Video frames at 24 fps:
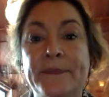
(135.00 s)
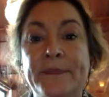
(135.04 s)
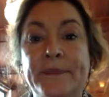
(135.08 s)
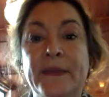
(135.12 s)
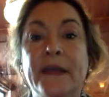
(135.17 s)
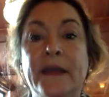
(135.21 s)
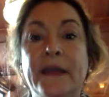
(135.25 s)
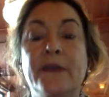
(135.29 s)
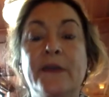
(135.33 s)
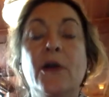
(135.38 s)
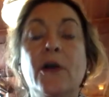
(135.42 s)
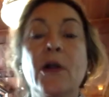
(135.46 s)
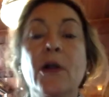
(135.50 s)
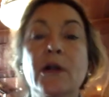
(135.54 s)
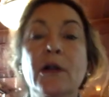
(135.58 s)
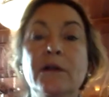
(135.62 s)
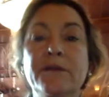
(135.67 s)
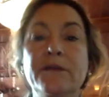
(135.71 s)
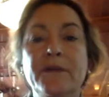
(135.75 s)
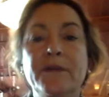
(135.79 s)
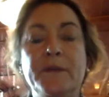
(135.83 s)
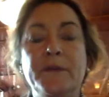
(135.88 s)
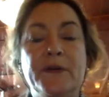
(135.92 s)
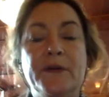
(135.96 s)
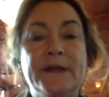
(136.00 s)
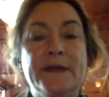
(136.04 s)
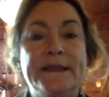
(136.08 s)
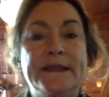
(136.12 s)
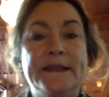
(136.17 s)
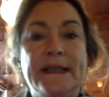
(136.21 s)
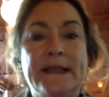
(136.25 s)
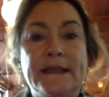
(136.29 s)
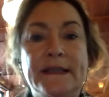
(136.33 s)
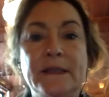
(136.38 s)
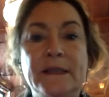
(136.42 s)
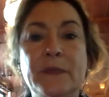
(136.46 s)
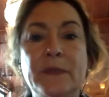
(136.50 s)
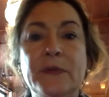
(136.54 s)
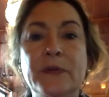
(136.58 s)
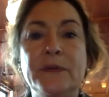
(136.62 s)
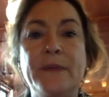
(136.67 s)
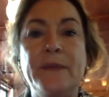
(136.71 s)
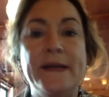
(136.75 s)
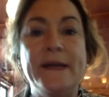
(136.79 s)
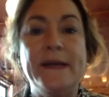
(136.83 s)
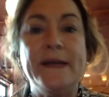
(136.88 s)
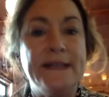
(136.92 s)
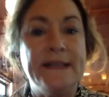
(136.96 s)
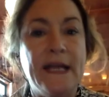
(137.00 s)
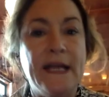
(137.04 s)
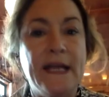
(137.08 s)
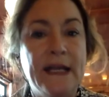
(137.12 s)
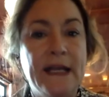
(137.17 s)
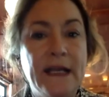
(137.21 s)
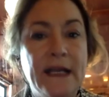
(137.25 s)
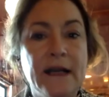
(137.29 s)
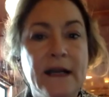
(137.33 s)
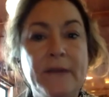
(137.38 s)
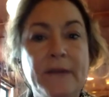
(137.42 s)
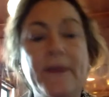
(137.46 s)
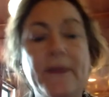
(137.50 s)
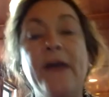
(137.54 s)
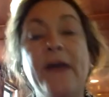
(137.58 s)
And all of them are accessible by signing up,